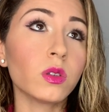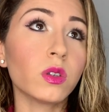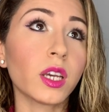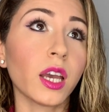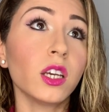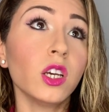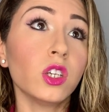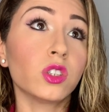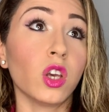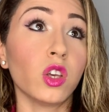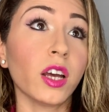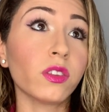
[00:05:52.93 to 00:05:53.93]
Okay,
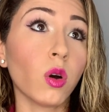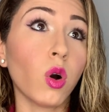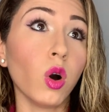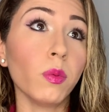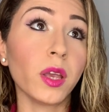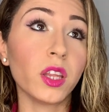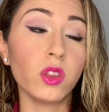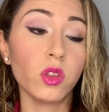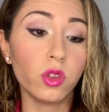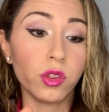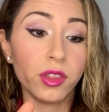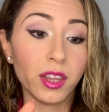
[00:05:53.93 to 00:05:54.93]
so you have to hope
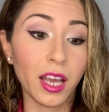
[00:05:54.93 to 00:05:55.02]
in,